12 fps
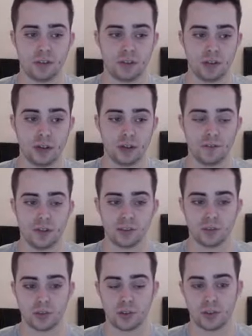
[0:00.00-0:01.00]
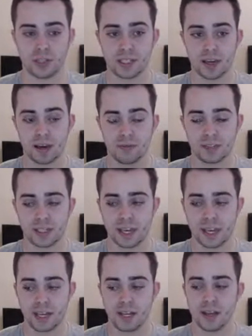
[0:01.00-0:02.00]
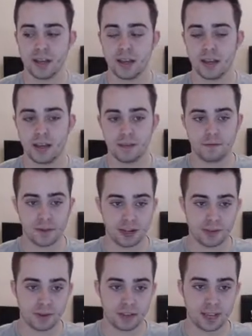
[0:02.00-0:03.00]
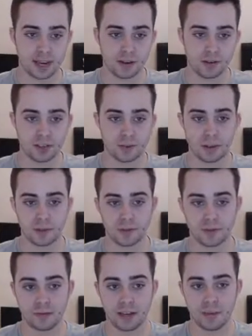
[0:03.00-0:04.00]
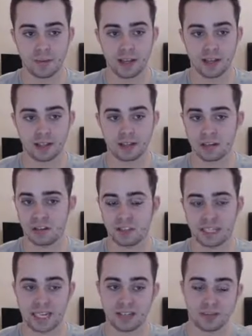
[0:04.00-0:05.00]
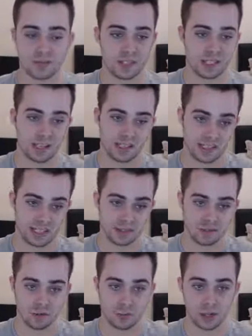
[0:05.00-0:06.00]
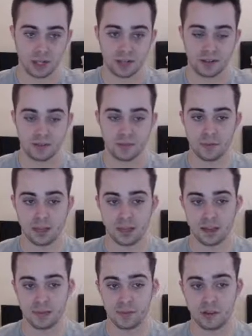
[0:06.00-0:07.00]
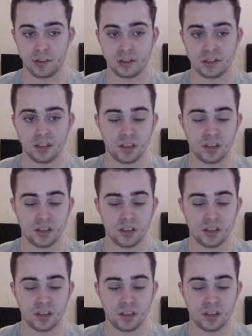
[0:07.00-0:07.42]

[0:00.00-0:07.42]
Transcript: You know, if he has got a Choice Scarf, say, and uh, Infernape again locks himself into Flare Blitz, can sack off my Celesteal or my um, uh, Amoonguss,